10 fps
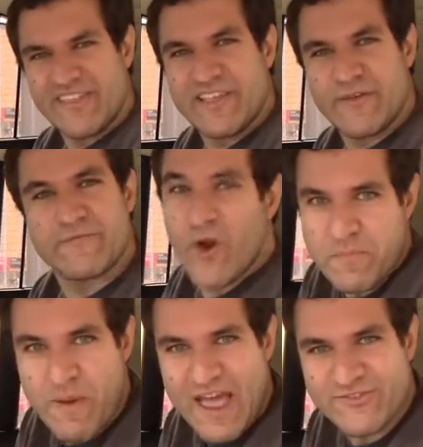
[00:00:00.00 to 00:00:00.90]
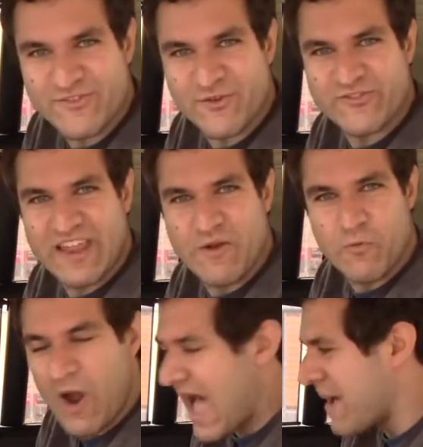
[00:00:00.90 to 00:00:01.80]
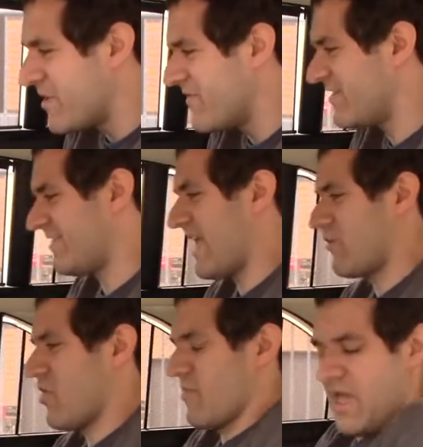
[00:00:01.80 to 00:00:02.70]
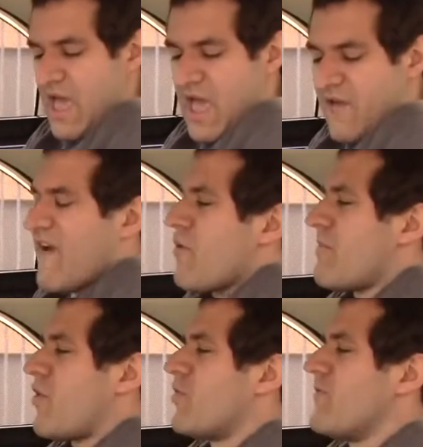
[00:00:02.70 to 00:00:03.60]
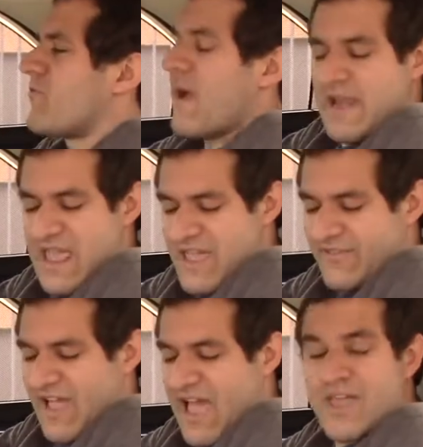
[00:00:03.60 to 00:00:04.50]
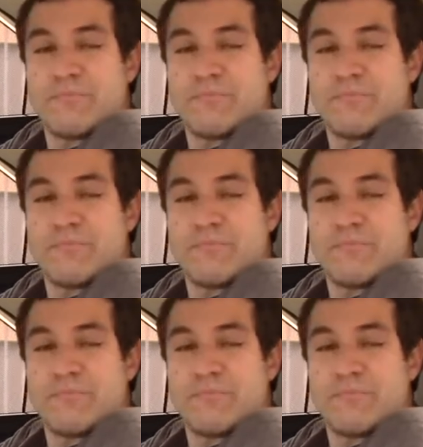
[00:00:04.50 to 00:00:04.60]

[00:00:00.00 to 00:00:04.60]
Suddenly the front passenger is getting robbed of his legroom. If I want more room for my knees, I